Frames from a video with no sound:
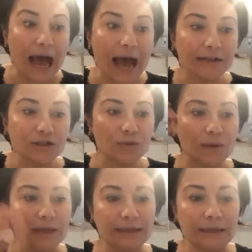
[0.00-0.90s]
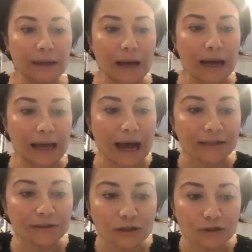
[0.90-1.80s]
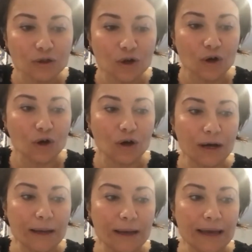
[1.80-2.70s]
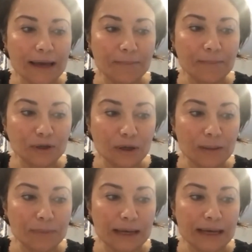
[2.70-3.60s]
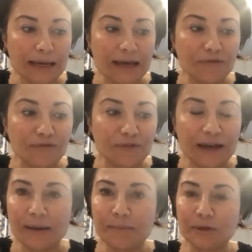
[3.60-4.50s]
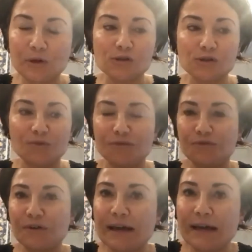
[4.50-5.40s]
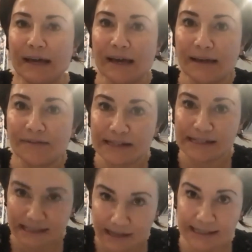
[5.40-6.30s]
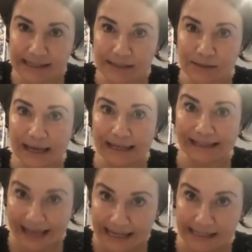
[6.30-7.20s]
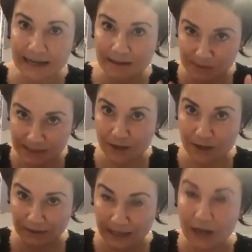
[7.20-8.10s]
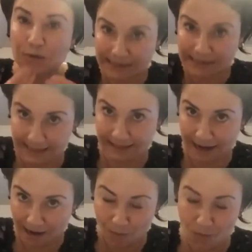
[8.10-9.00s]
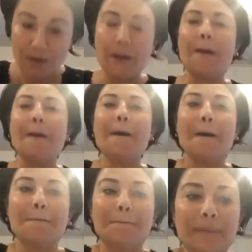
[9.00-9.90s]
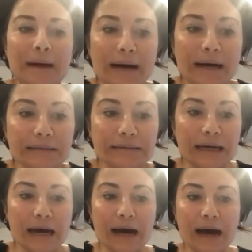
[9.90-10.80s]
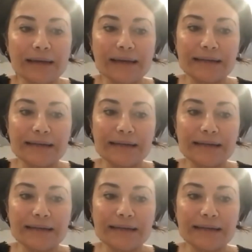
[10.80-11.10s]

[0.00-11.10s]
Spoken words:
actually, I don't know if because of these last days, I am saying what I will say now, but I